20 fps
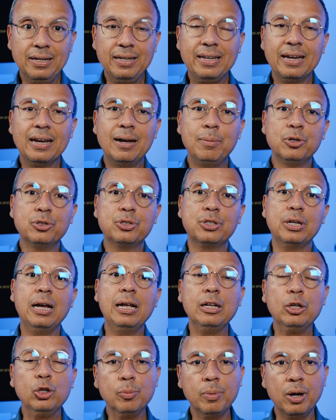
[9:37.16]
reached
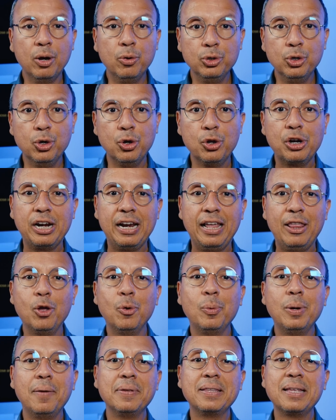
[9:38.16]
number 1,
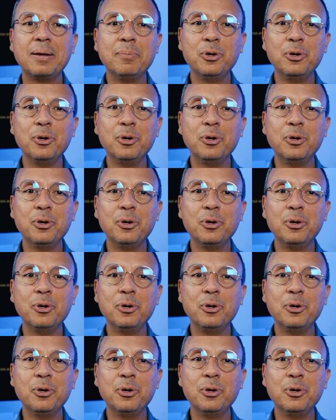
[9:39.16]
drumroll.